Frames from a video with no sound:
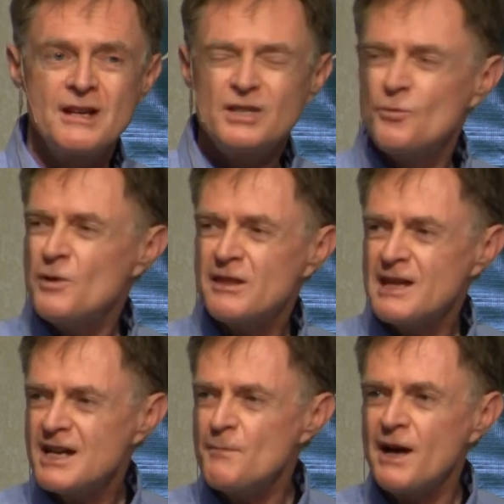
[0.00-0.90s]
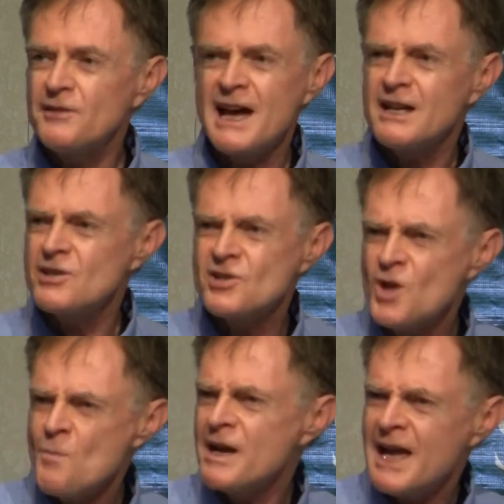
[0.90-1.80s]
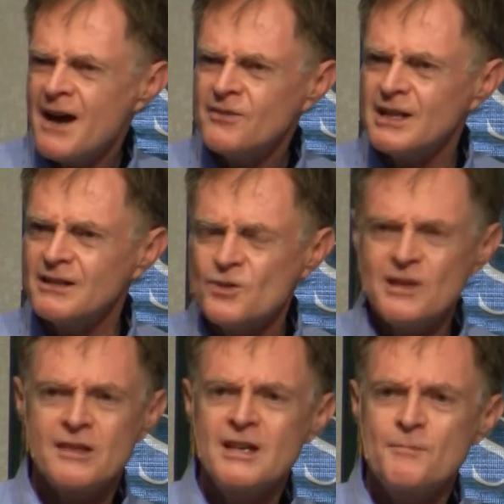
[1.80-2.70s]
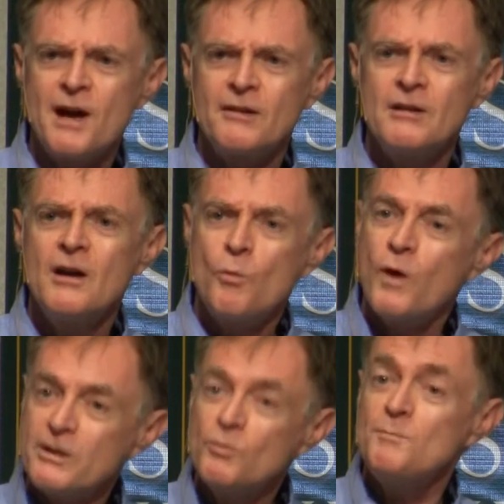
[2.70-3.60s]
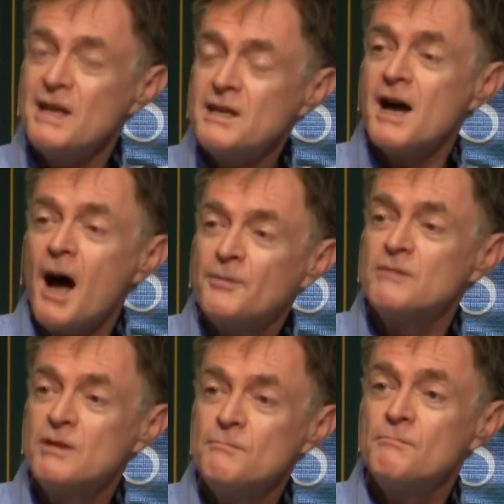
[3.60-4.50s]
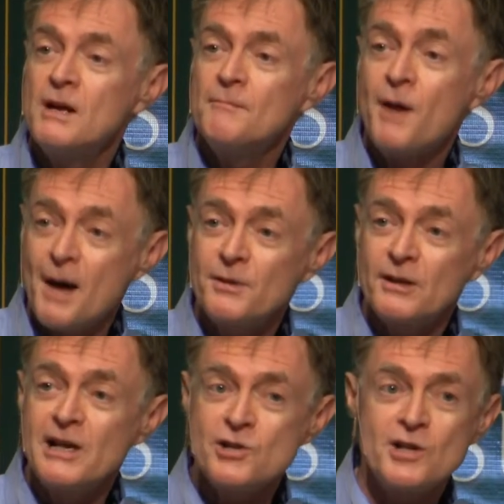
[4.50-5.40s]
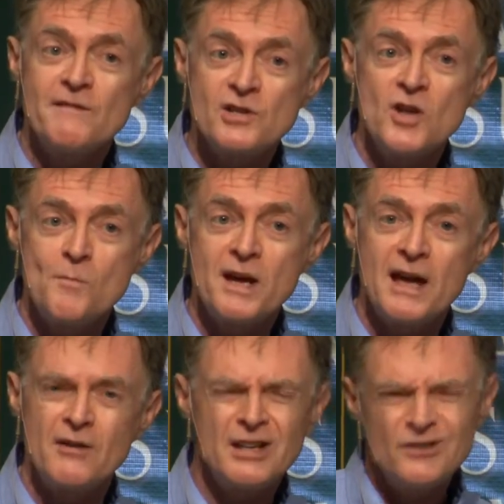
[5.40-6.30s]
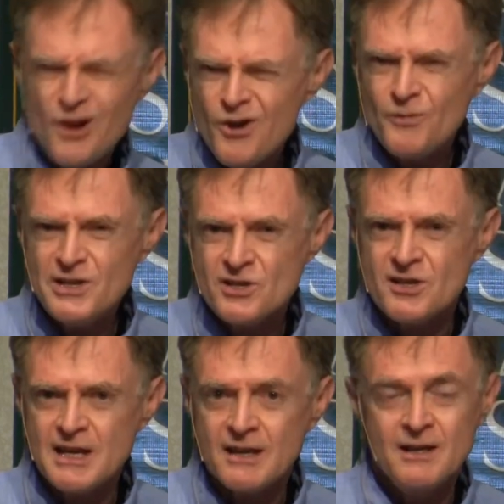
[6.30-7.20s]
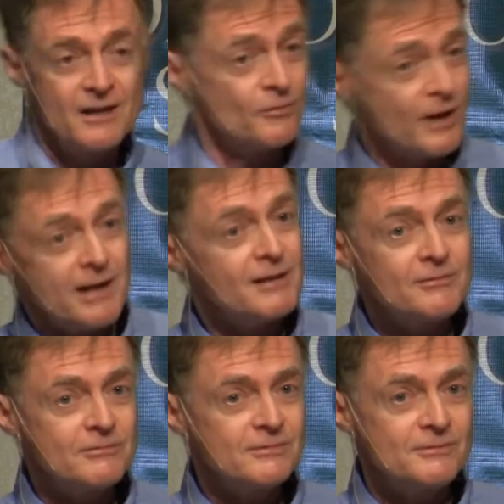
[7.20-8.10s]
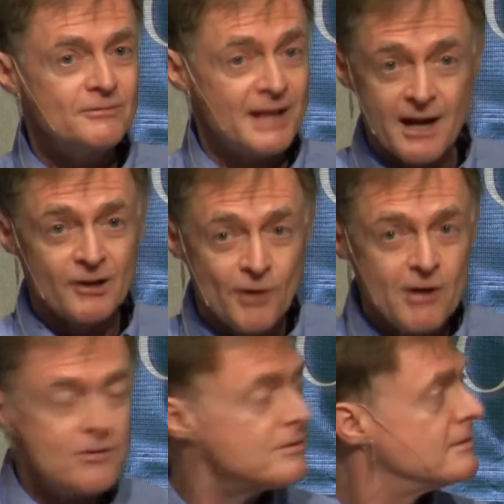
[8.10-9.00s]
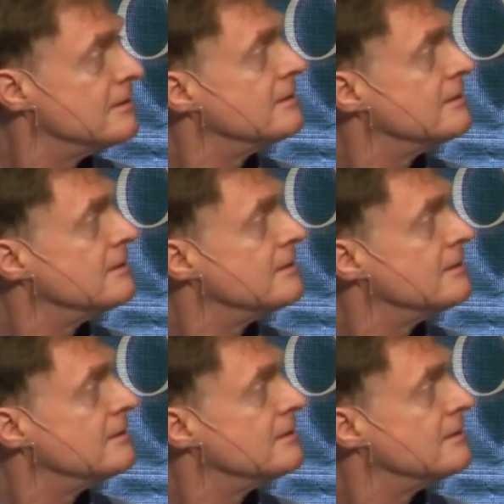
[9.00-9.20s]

Do we think about that in Sonoma County? Do we think about what would be the optimum population of Sonoma County? No, we just think, well, we got to grow.